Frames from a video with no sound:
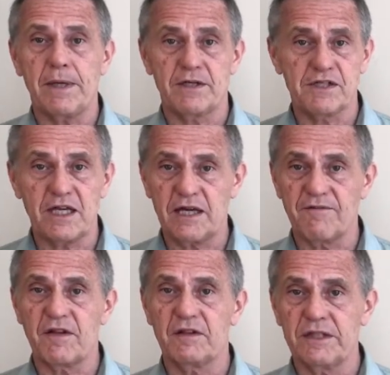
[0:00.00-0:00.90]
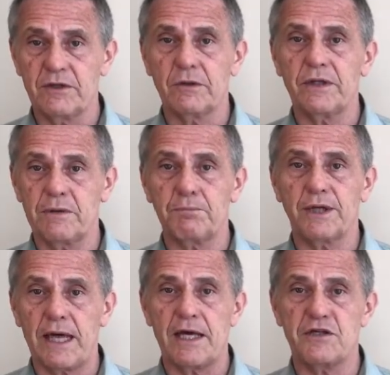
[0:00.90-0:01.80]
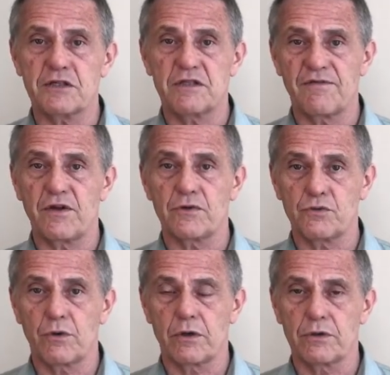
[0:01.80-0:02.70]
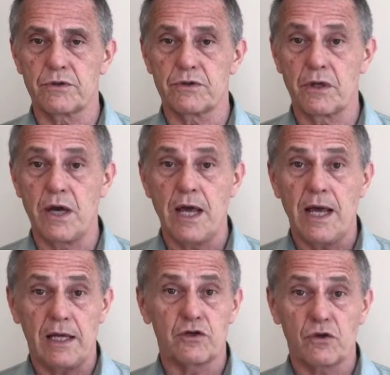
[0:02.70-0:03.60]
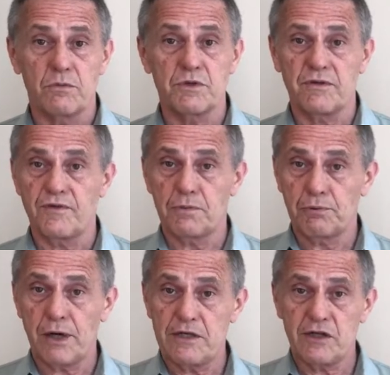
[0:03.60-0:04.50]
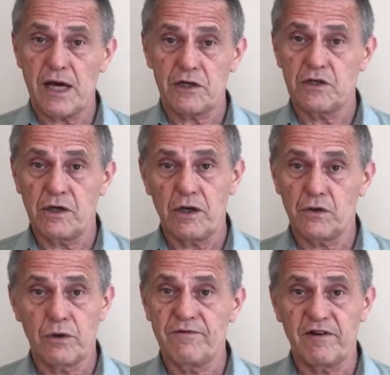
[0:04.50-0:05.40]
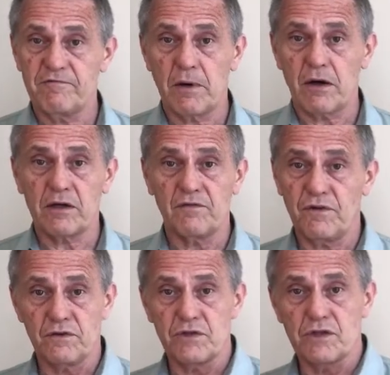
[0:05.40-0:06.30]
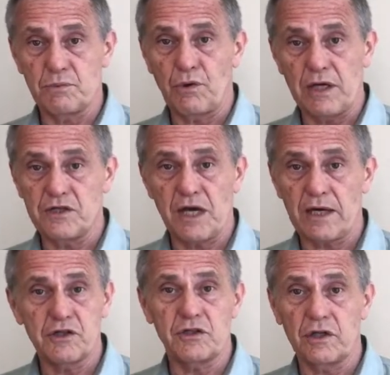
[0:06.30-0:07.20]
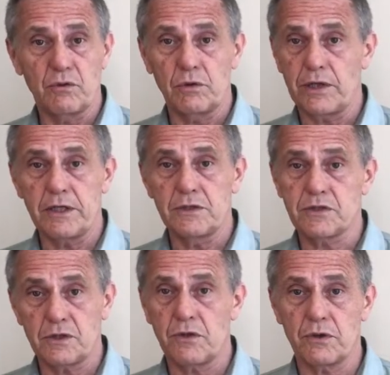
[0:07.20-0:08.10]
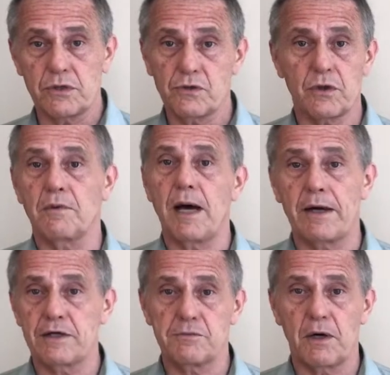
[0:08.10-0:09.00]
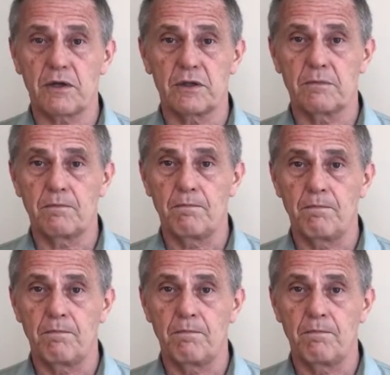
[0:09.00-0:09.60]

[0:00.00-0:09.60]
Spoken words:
because think of the literal implications of those words in terms of the price action in a derivative market versus the price action in a related securities or commodities market.